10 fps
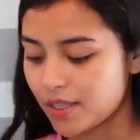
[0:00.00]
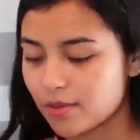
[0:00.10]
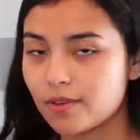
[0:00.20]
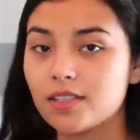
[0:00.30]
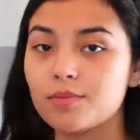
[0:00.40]
But
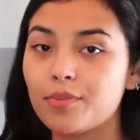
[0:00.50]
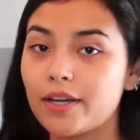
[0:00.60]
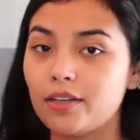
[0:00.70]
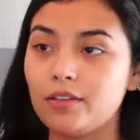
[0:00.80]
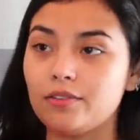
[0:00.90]
this one is
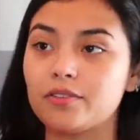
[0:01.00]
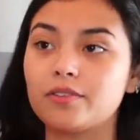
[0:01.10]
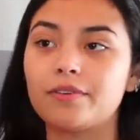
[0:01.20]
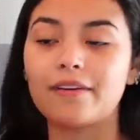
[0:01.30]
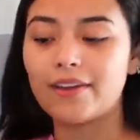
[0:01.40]
brand new, so
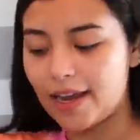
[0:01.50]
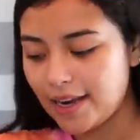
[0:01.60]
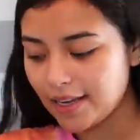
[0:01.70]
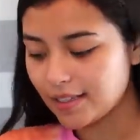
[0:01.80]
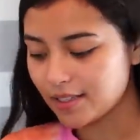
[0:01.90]
I don't have
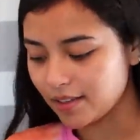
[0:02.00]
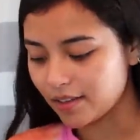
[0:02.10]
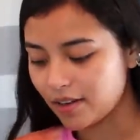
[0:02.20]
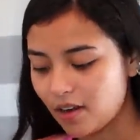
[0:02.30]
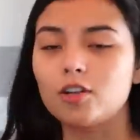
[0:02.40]
any
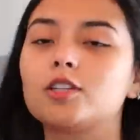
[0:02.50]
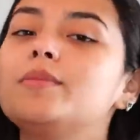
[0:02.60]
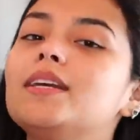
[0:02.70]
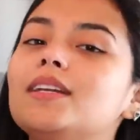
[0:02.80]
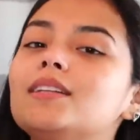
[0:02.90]
concealer, which
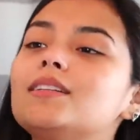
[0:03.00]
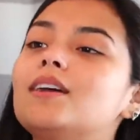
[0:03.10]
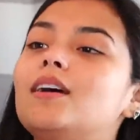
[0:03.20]
means